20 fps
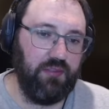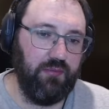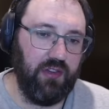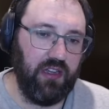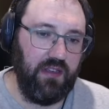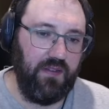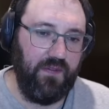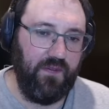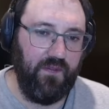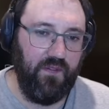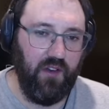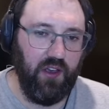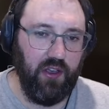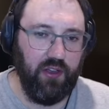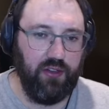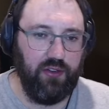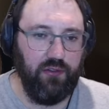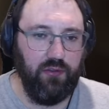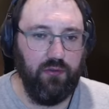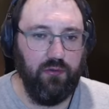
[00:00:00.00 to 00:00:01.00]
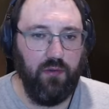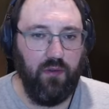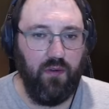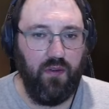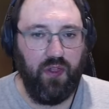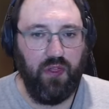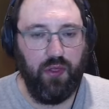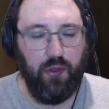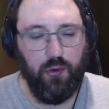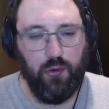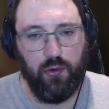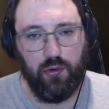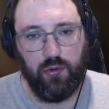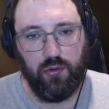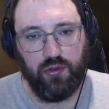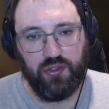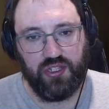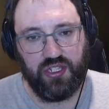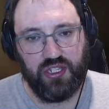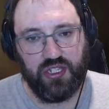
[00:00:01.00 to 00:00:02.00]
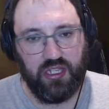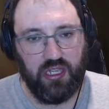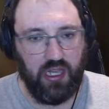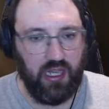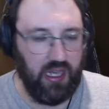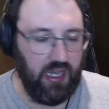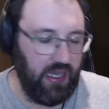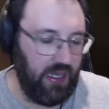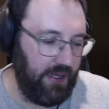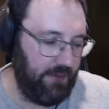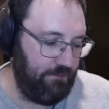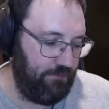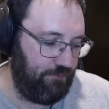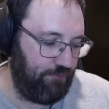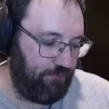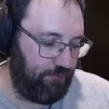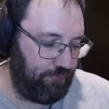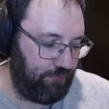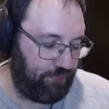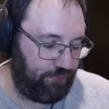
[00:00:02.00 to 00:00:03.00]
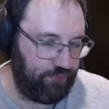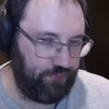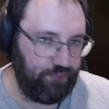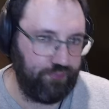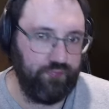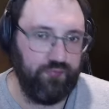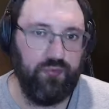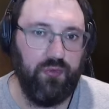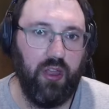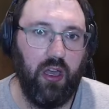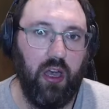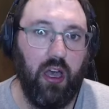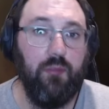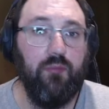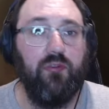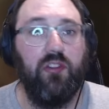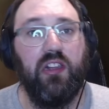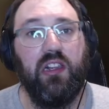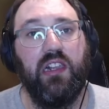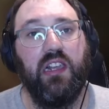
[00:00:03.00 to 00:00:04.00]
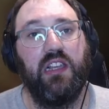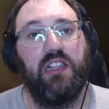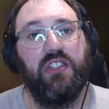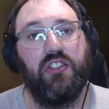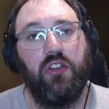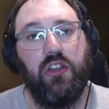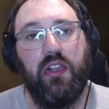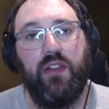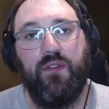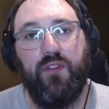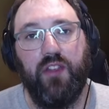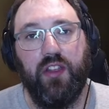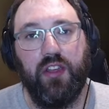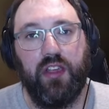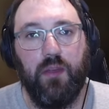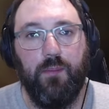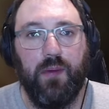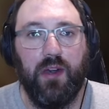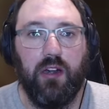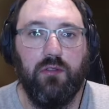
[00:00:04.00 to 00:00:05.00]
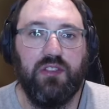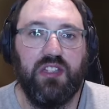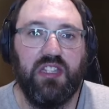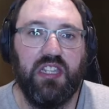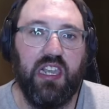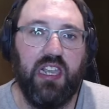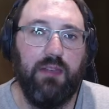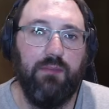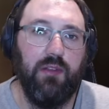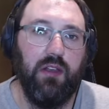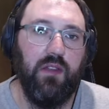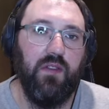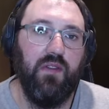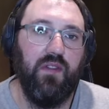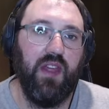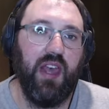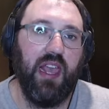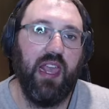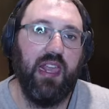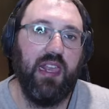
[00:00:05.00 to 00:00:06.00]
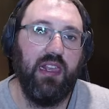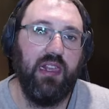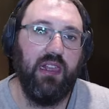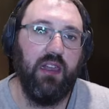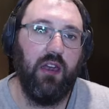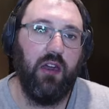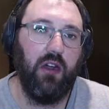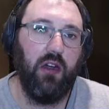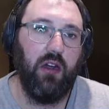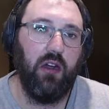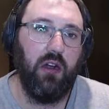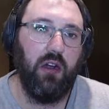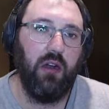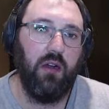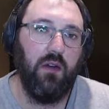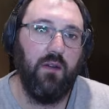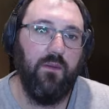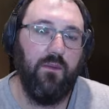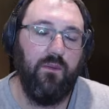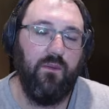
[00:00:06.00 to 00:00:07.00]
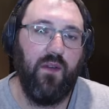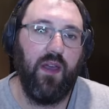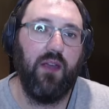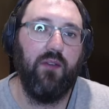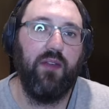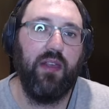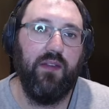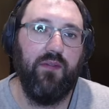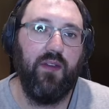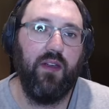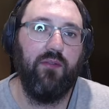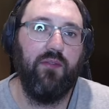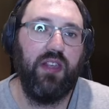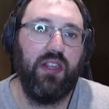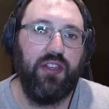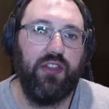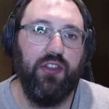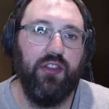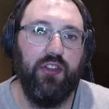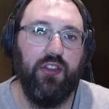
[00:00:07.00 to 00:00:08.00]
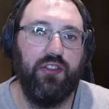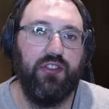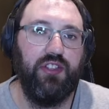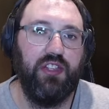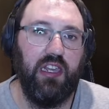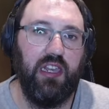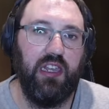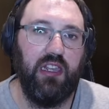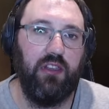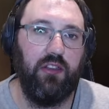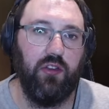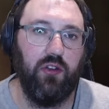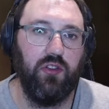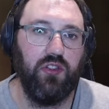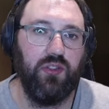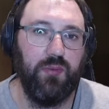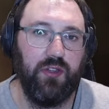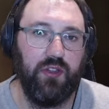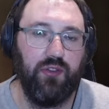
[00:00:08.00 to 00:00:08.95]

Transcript: my final thoughts. I'm really excited for the Cabal team. They are very, very good in Cosmic